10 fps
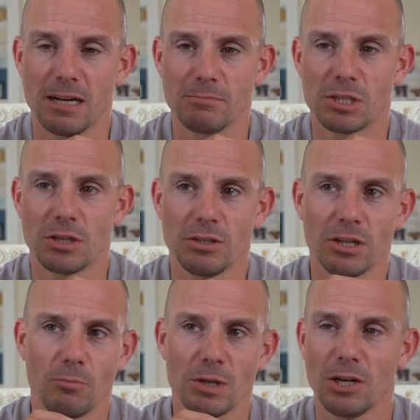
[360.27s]
So that, you
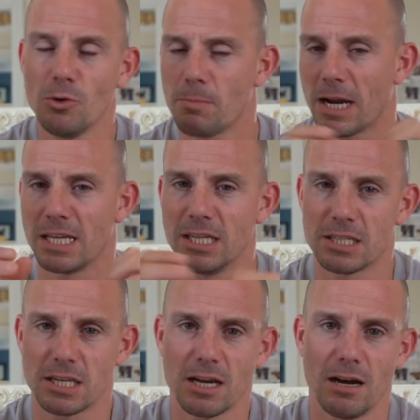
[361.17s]
know, when they look back in years
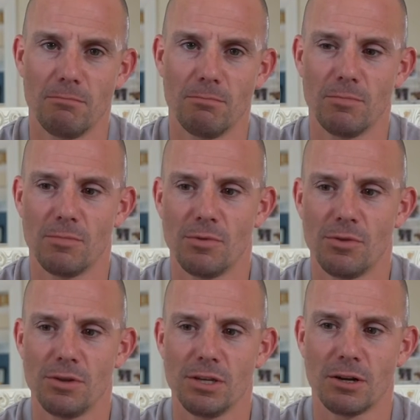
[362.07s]
to come,
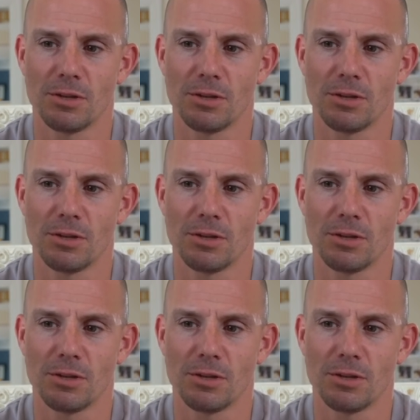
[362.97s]
you know,